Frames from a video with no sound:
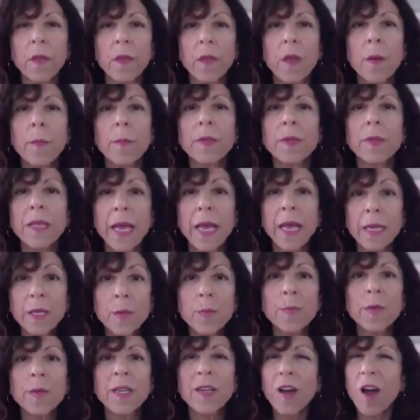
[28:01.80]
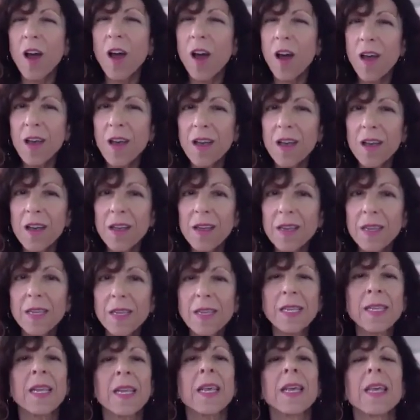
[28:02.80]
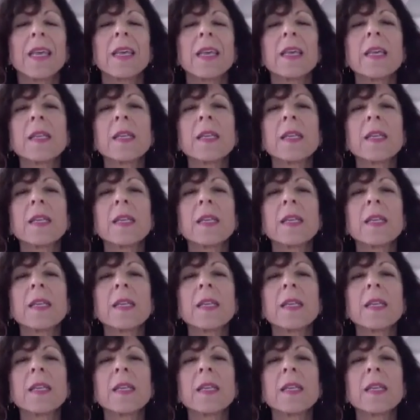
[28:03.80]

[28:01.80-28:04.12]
But that's because it's